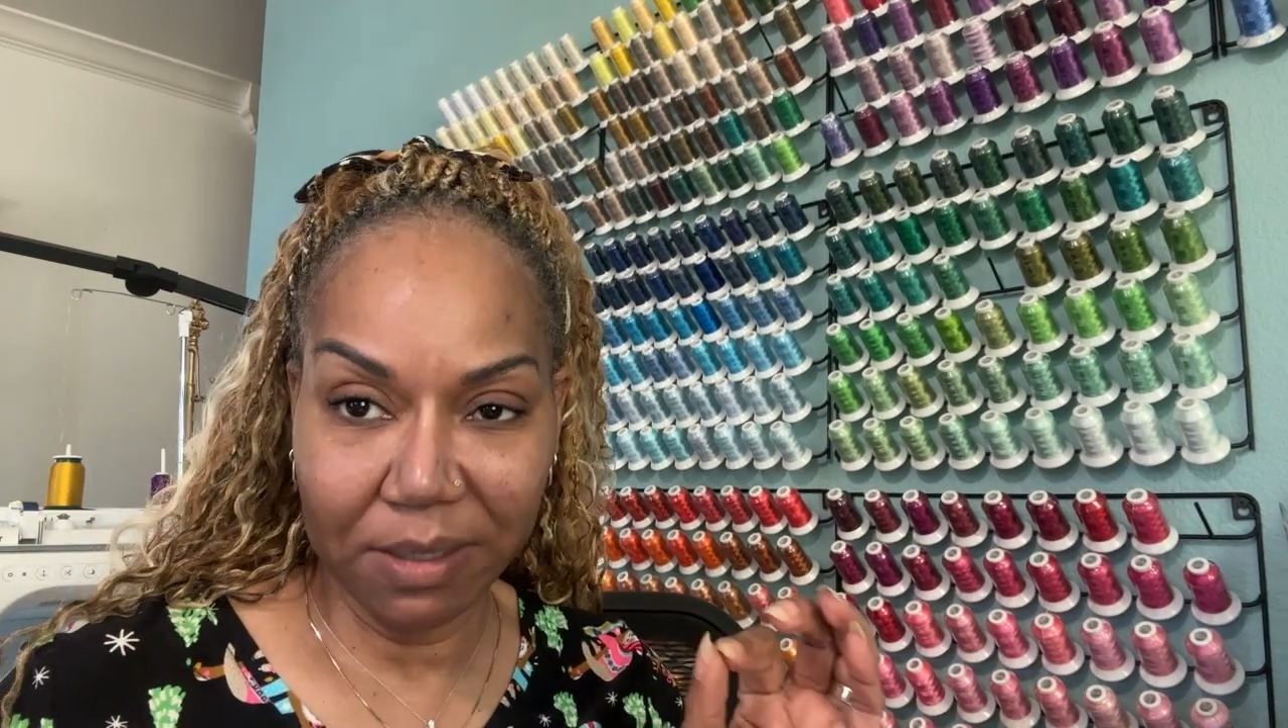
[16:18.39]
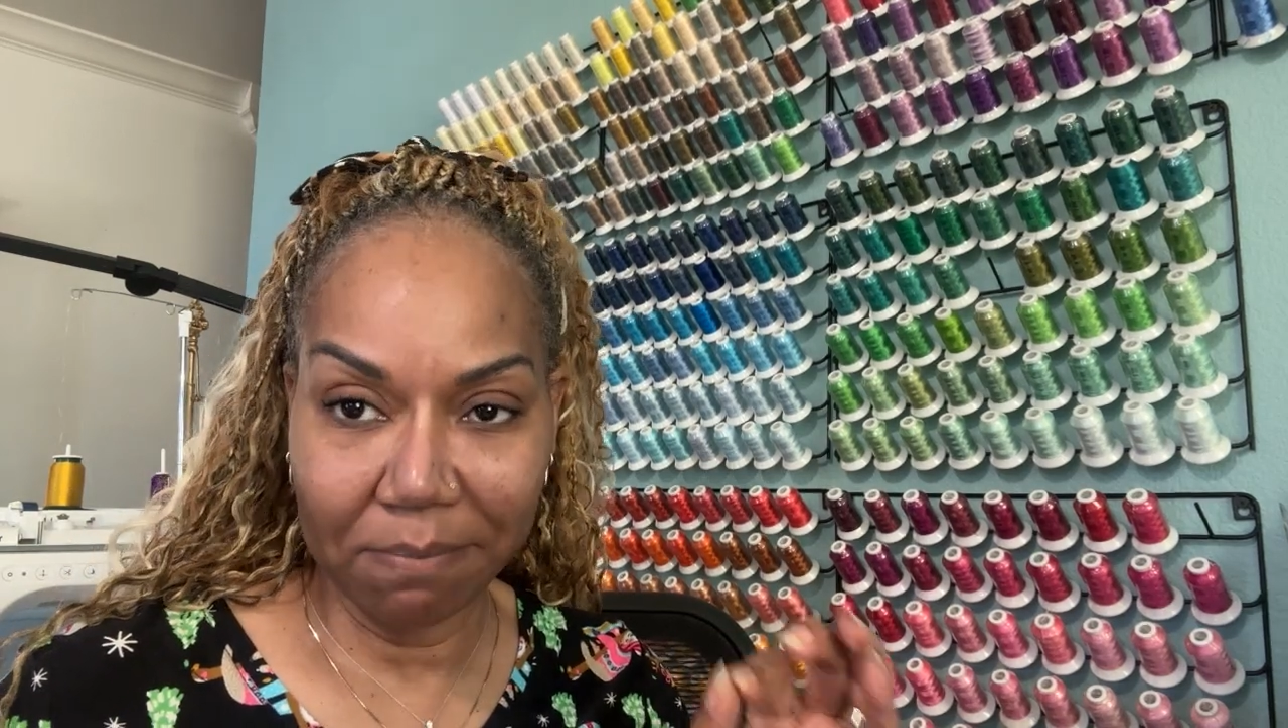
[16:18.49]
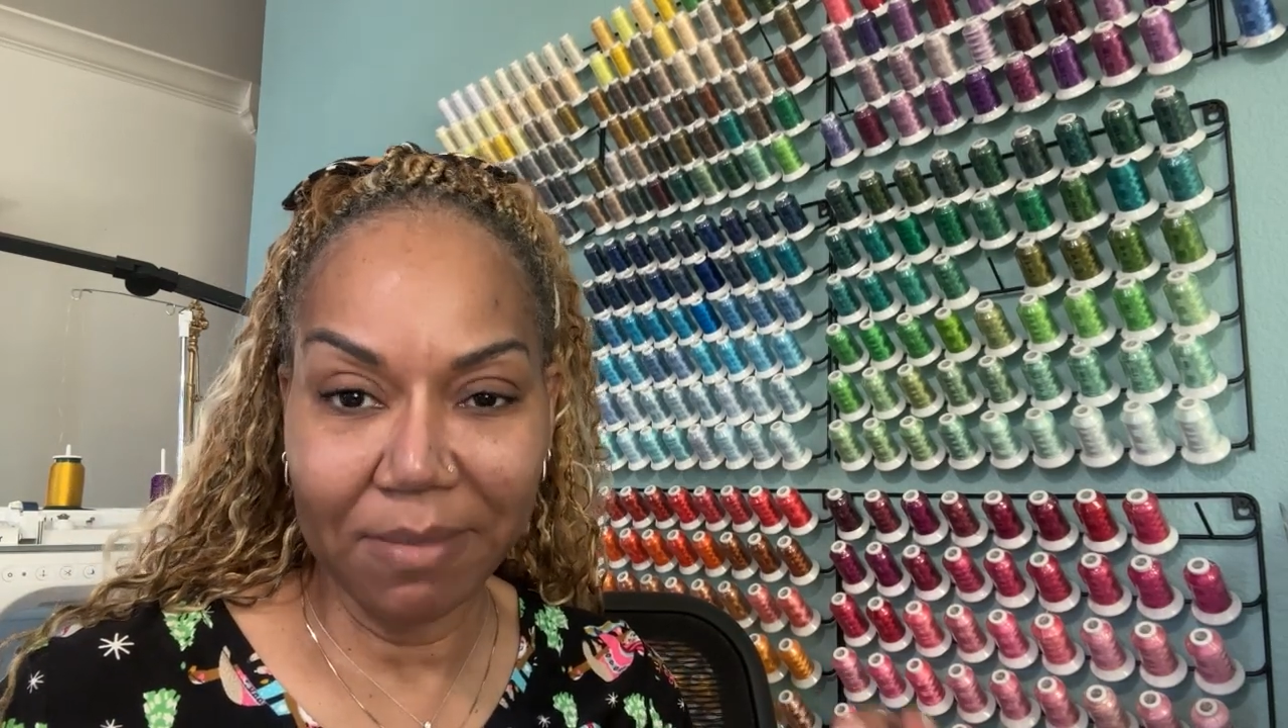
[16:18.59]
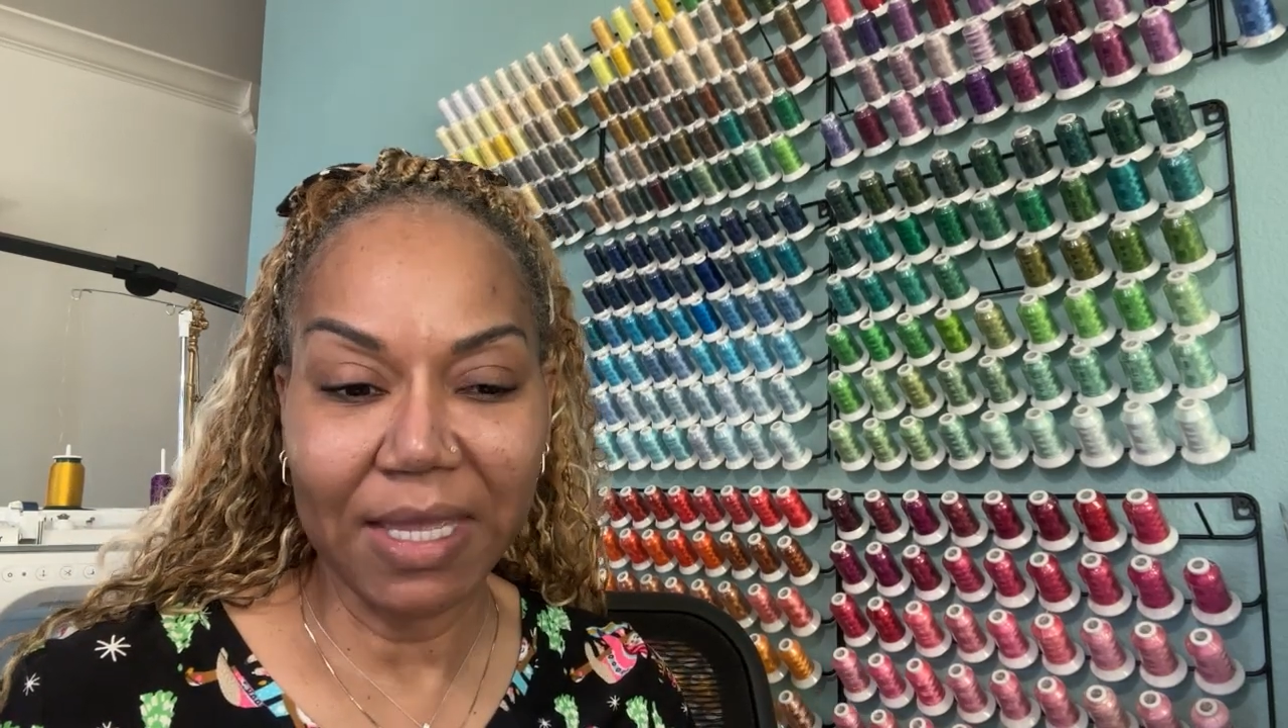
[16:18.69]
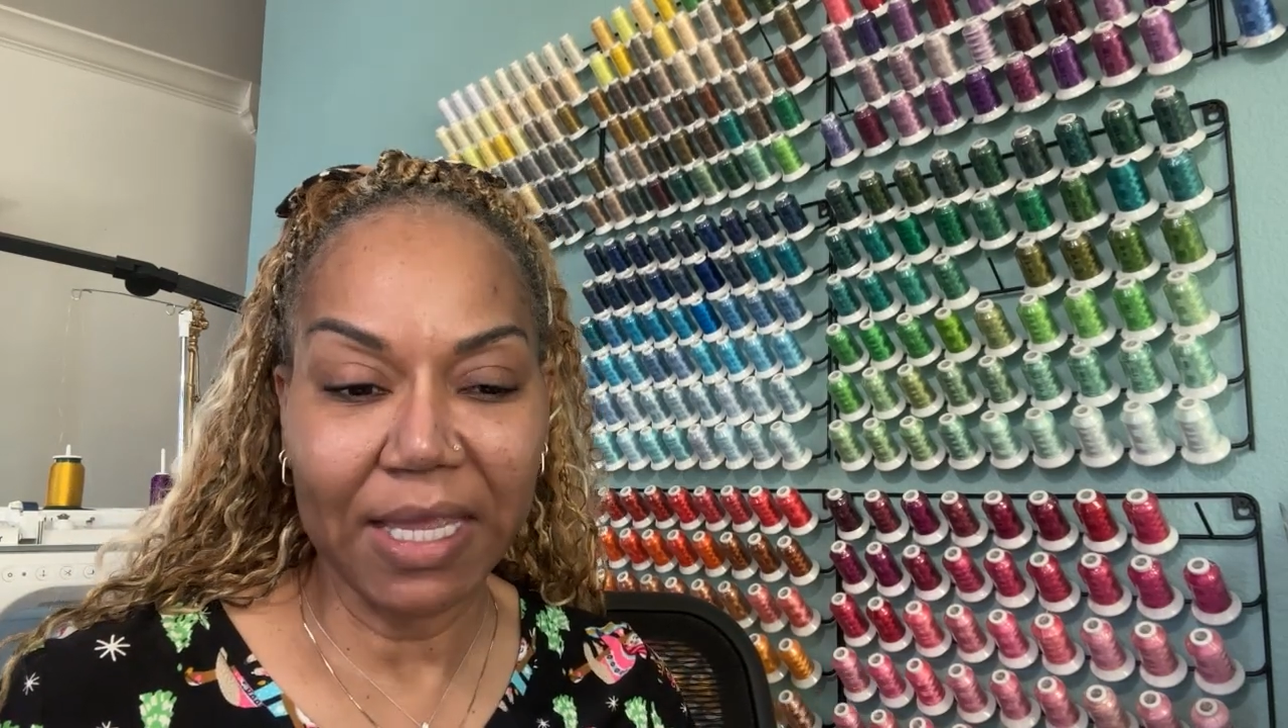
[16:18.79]

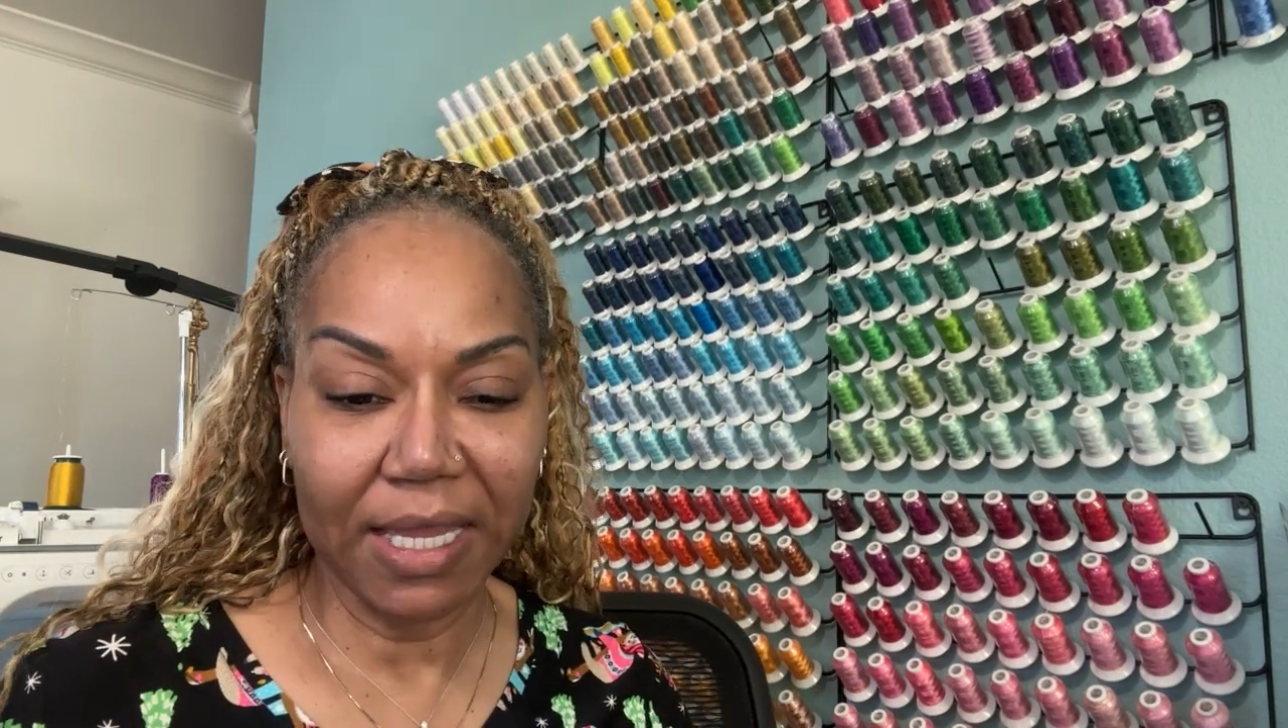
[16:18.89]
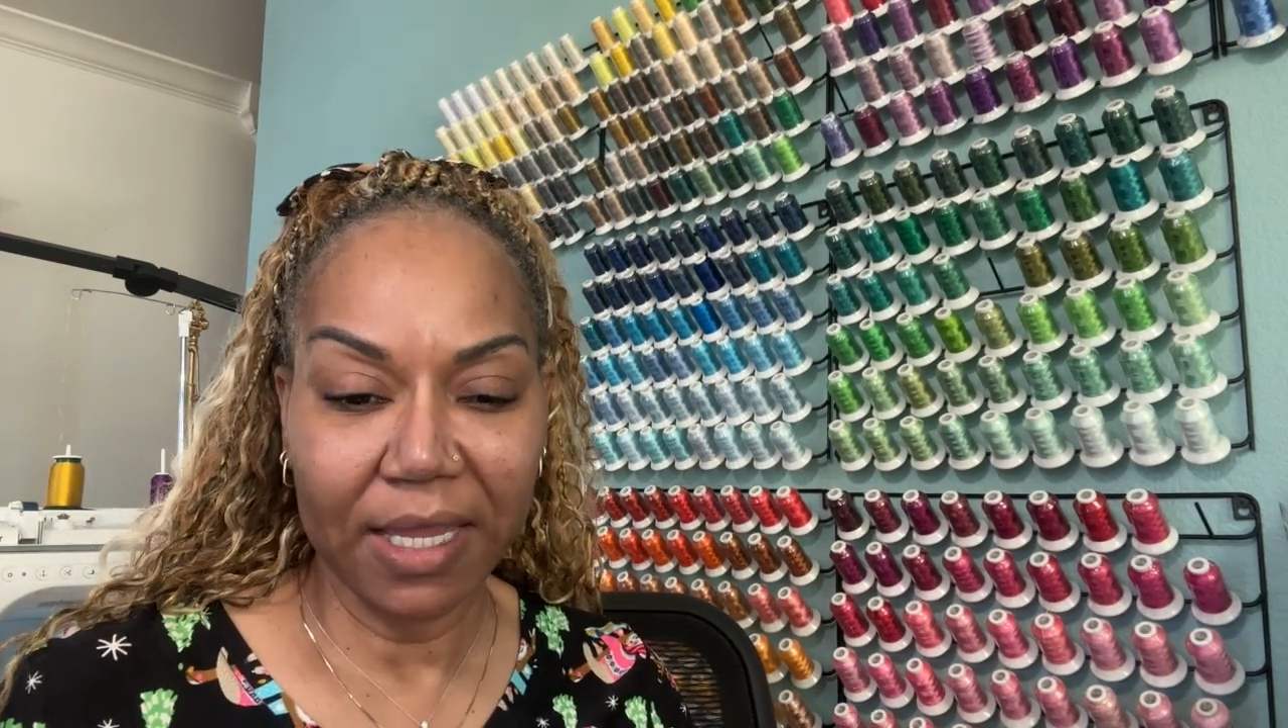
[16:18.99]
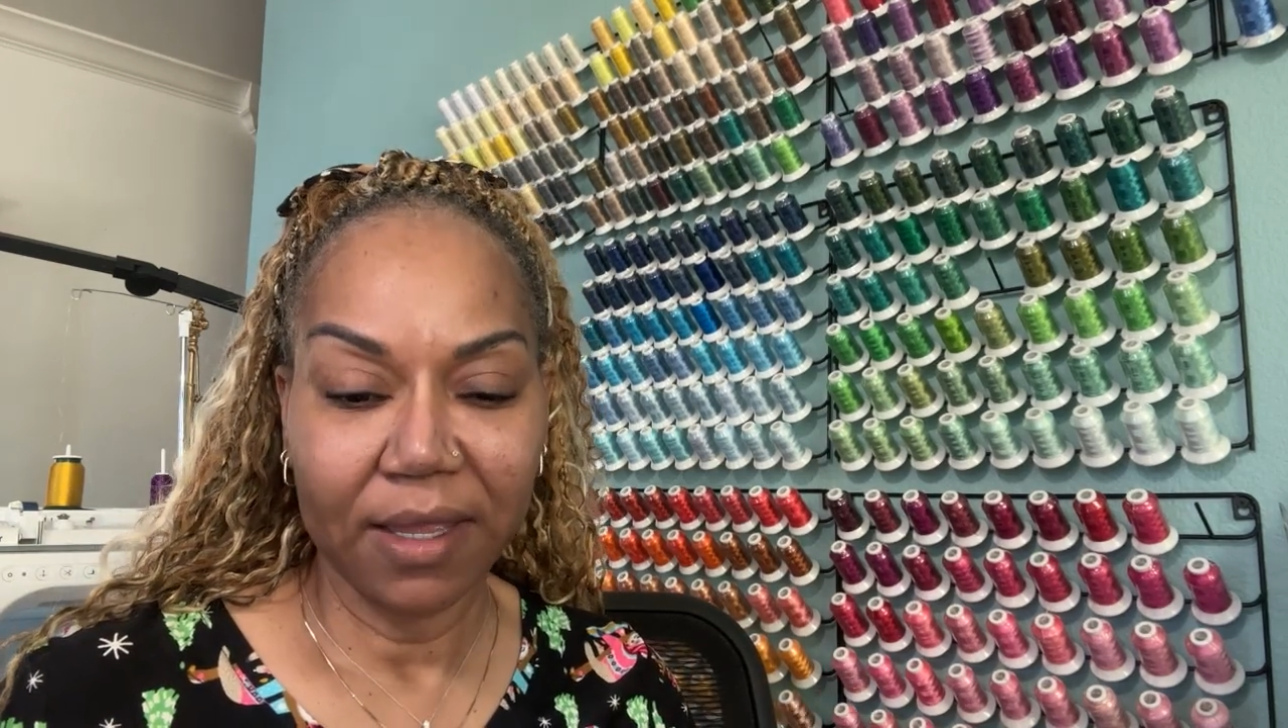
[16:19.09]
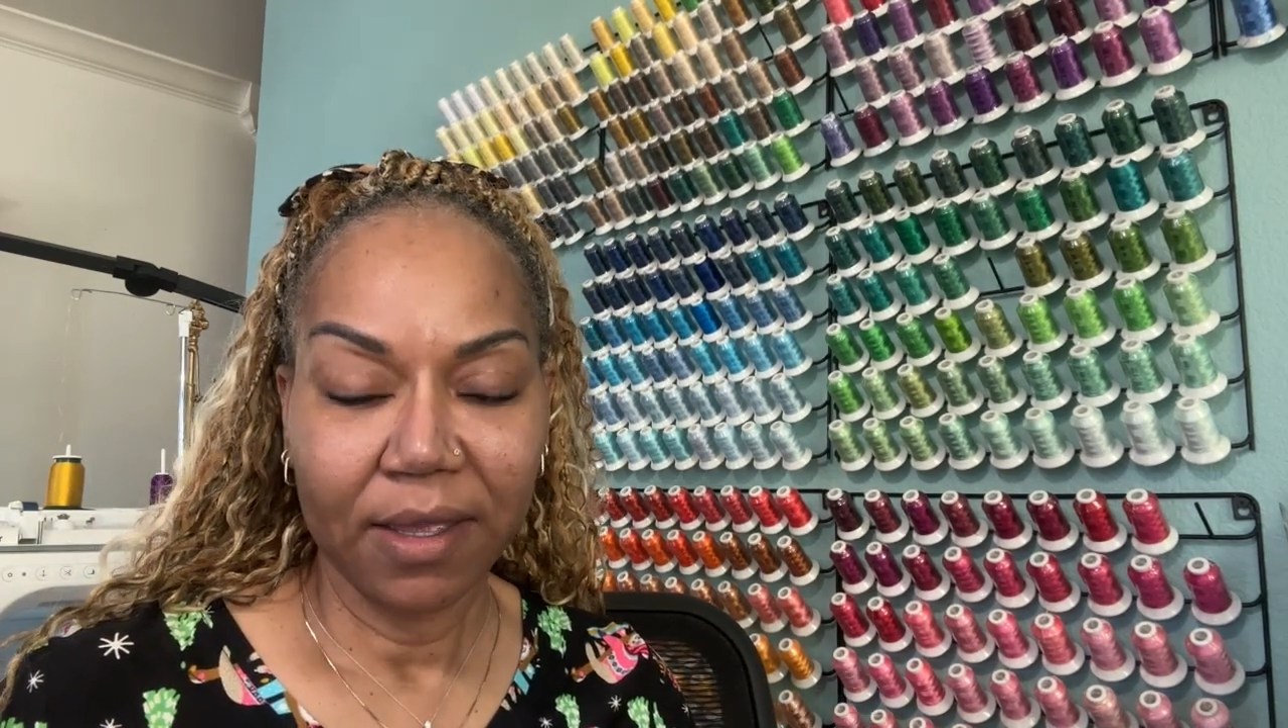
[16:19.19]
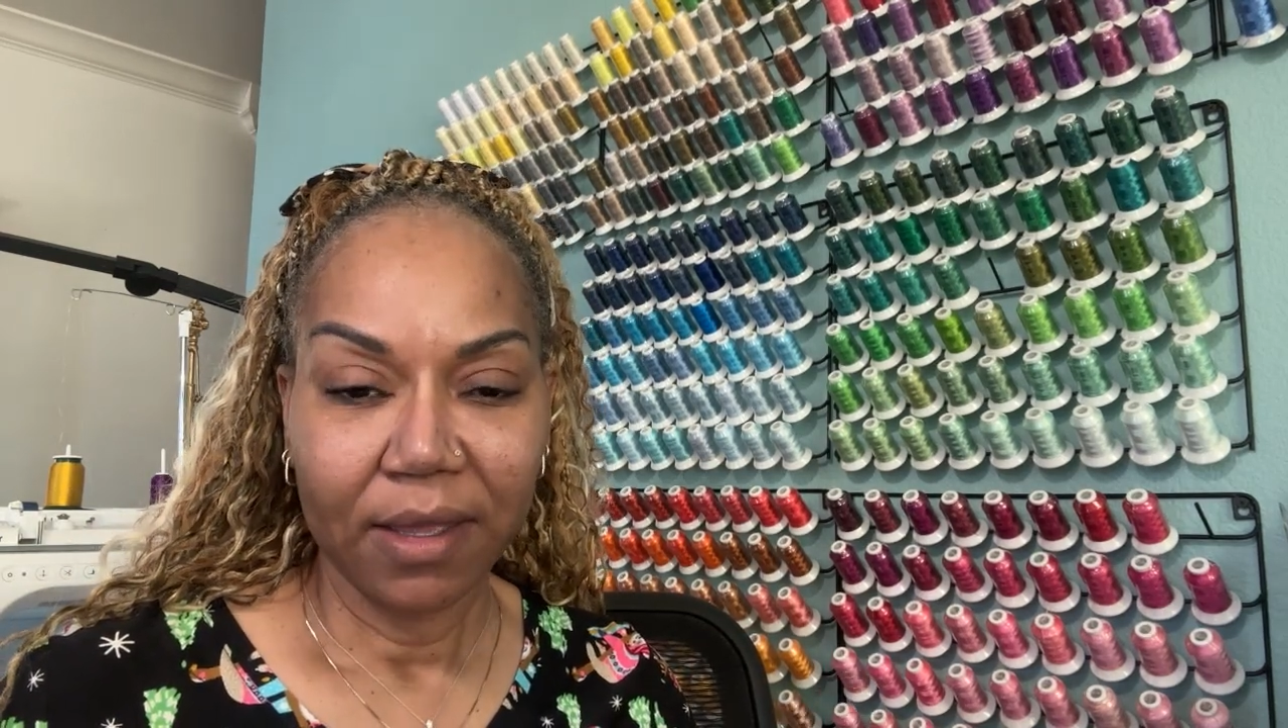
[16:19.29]
me